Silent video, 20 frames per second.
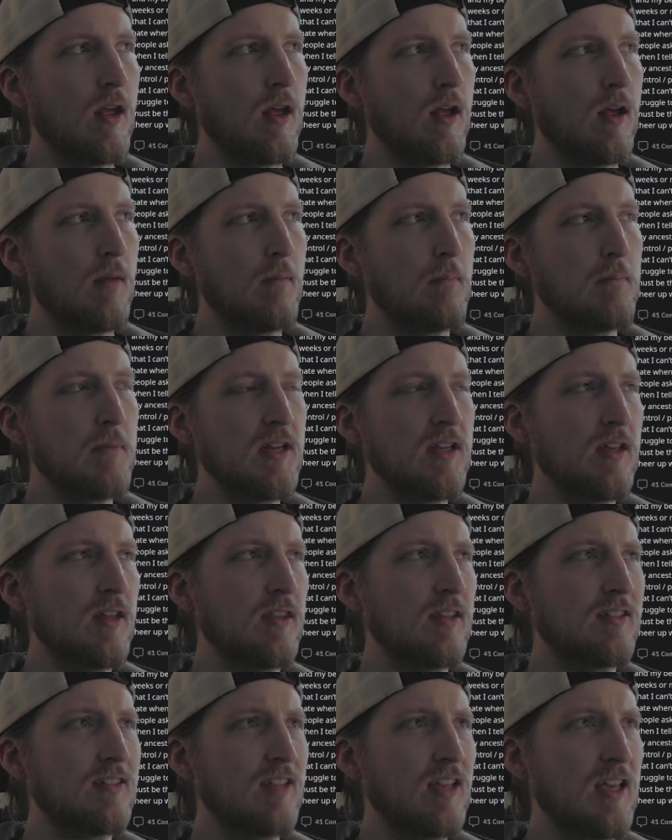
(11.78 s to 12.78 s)
Many of the
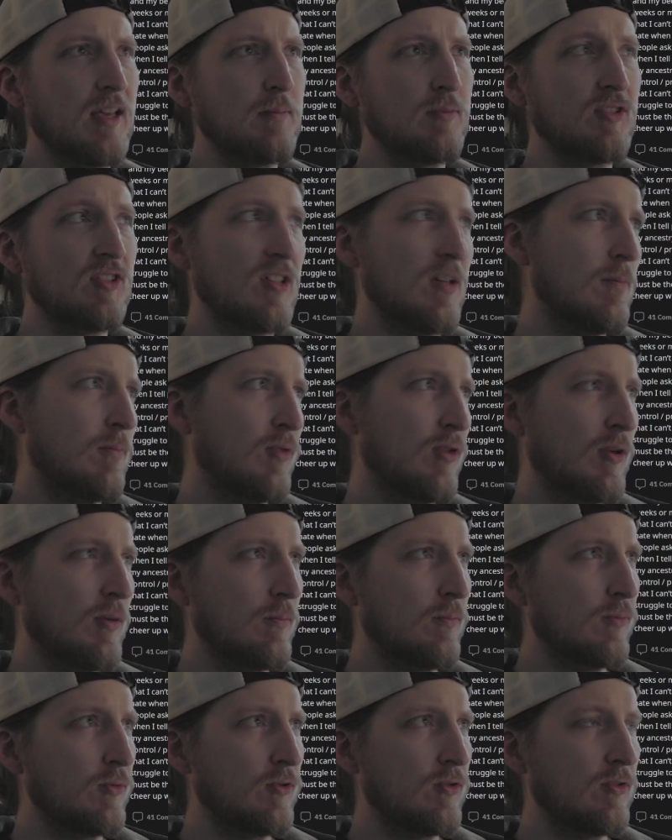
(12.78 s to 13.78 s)
same
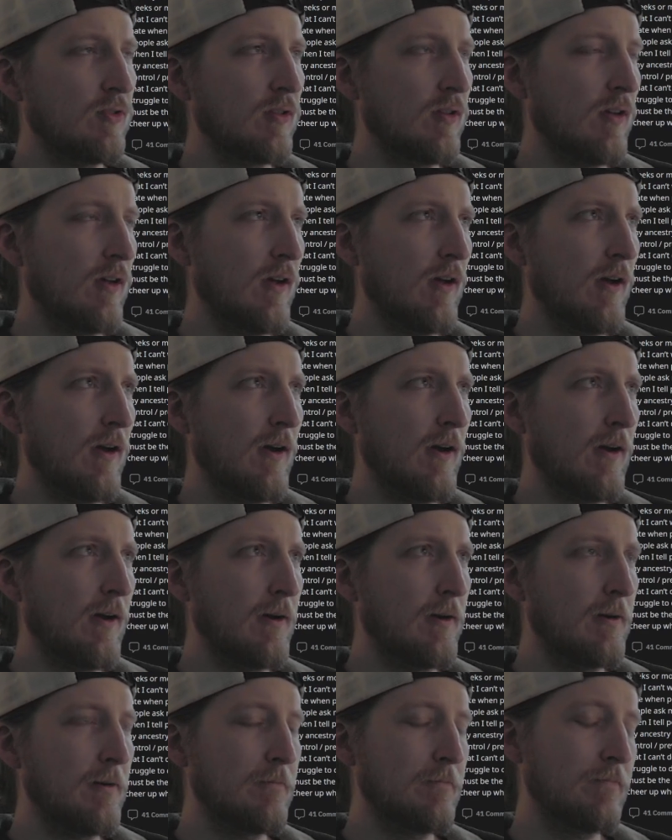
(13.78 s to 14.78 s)
symptoms
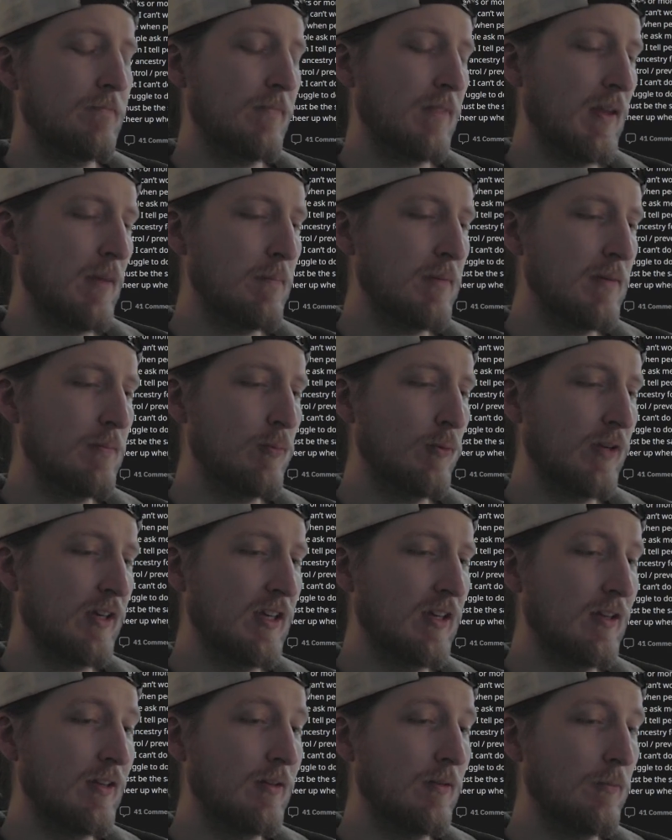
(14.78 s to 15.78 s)
that people
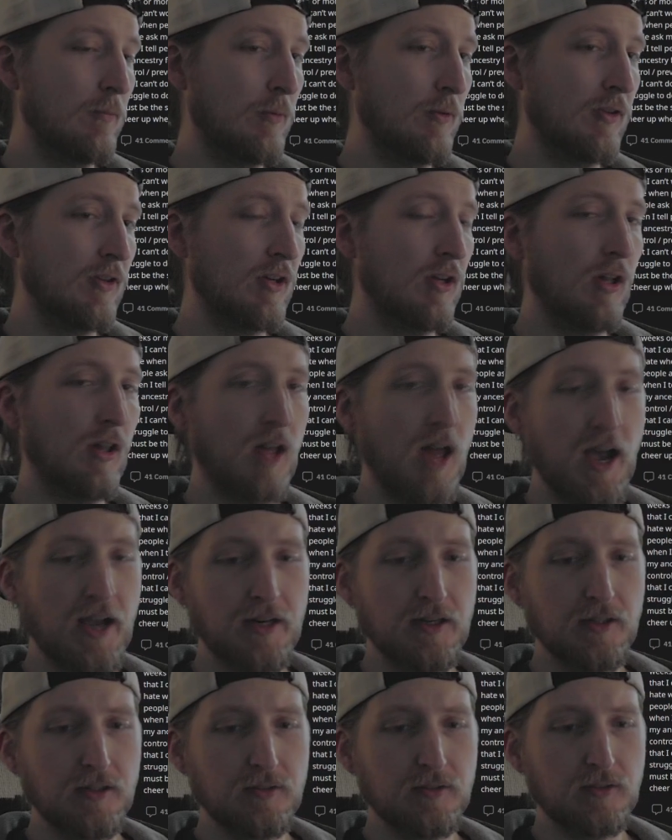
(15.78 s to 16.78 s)
get with
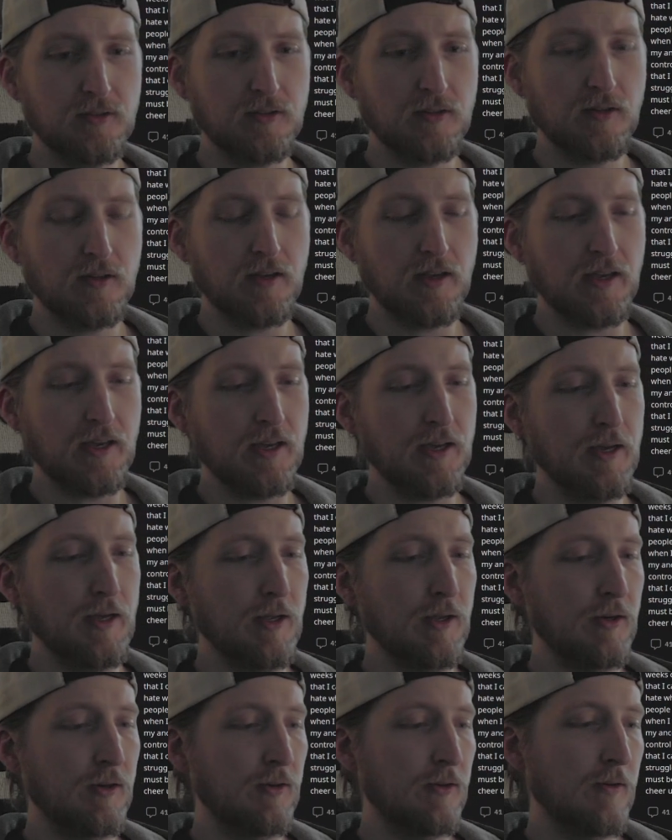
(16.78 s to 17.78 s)
colitis
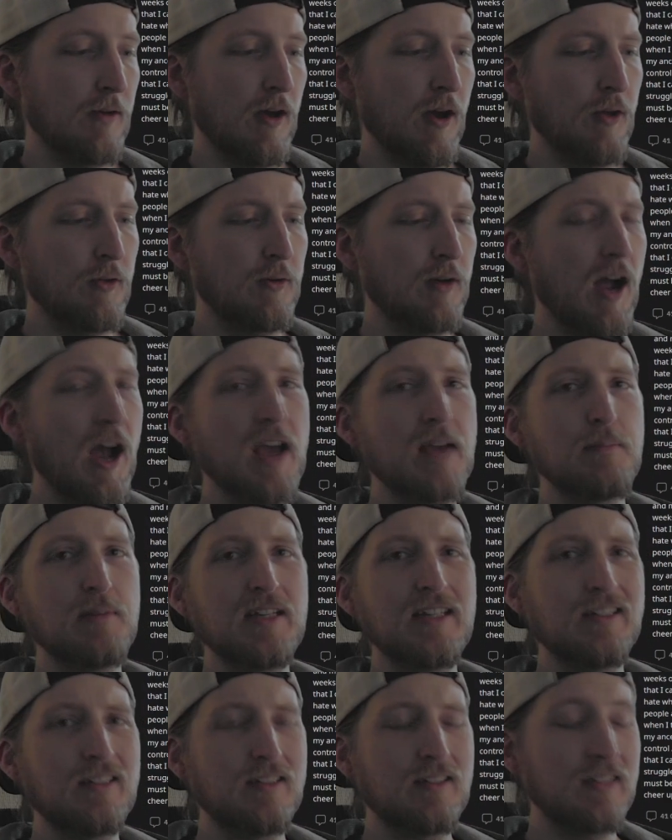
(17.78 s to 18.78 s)
and other
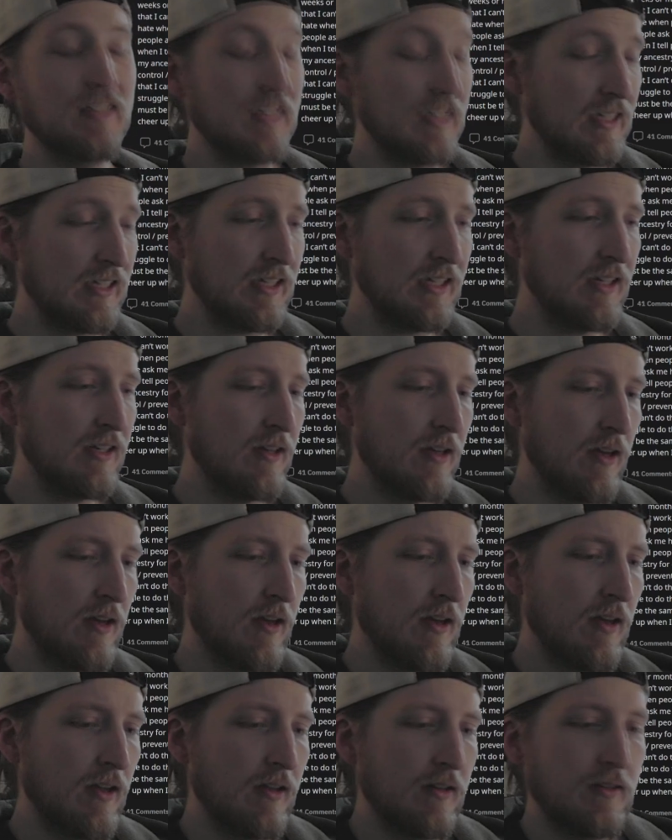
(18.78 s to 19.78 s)
IBD
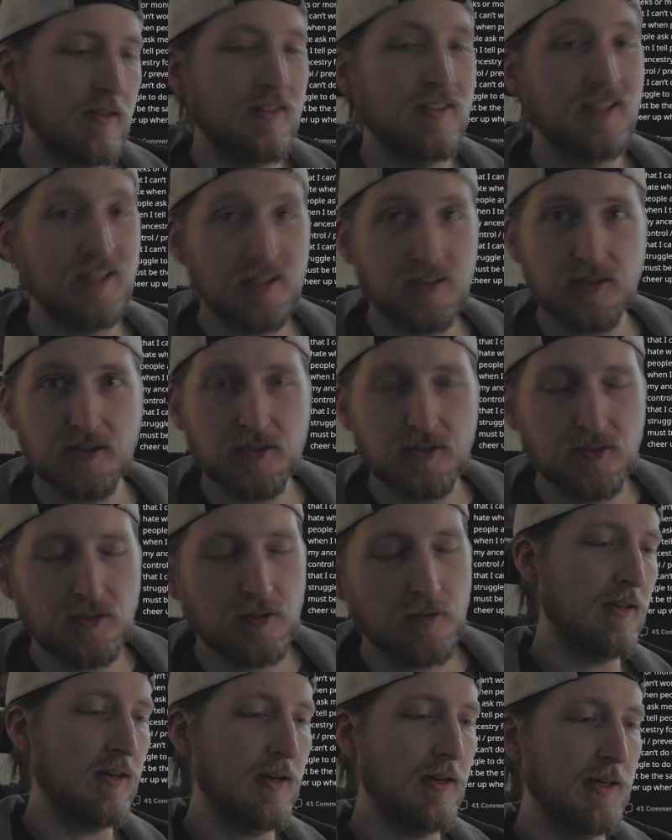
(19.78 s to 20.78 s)

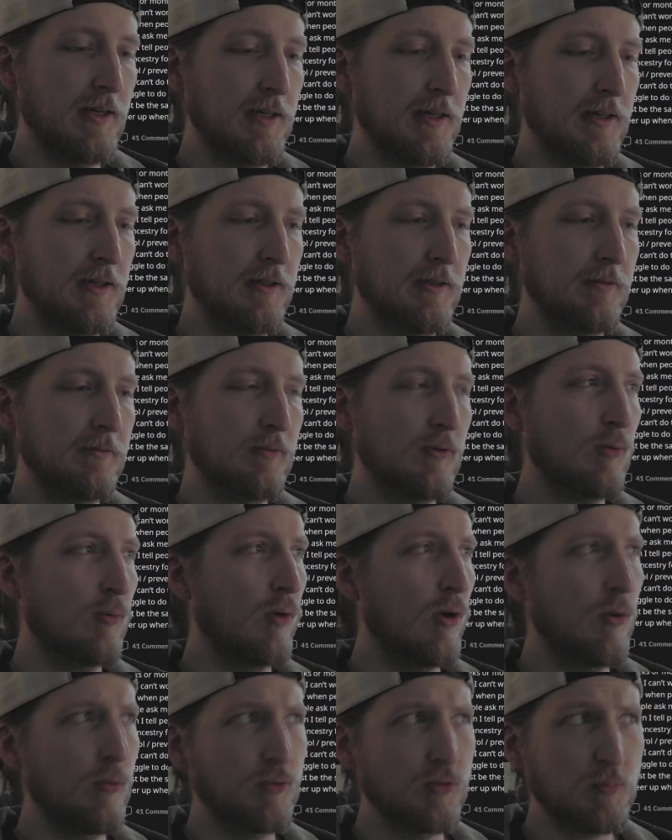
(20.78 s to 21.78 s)
diseases,
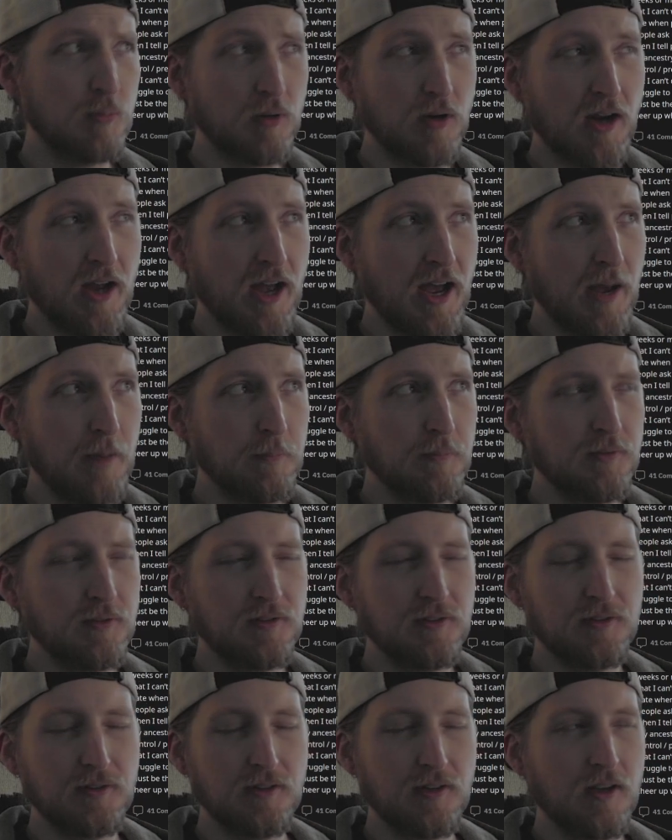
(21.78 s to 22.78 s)
Crohn's
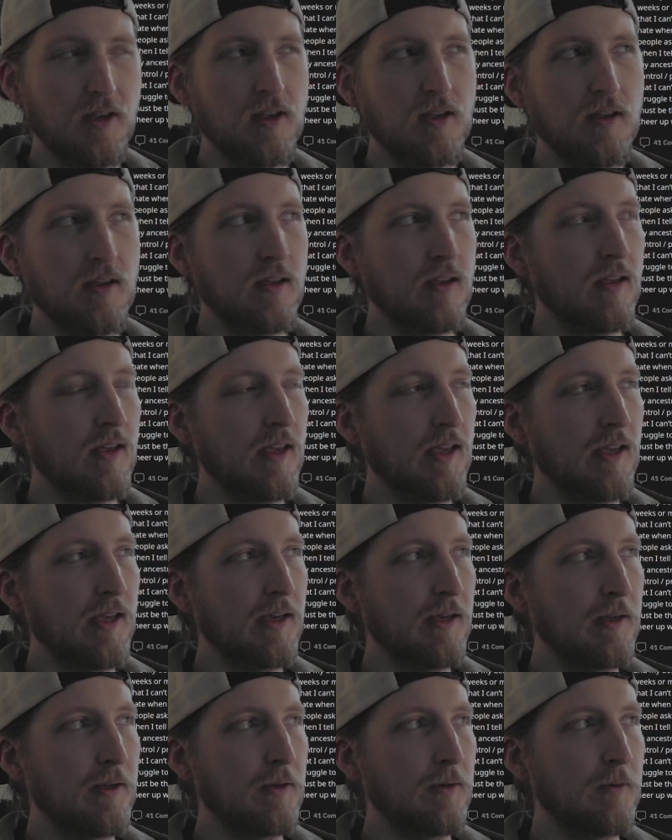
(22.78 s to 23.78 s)
perhaps,
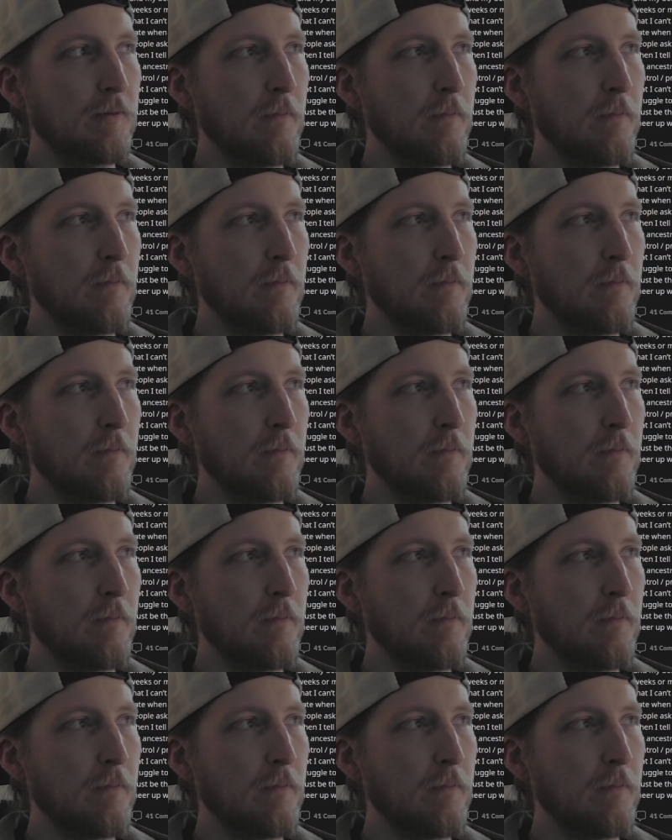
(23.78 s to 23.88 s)
and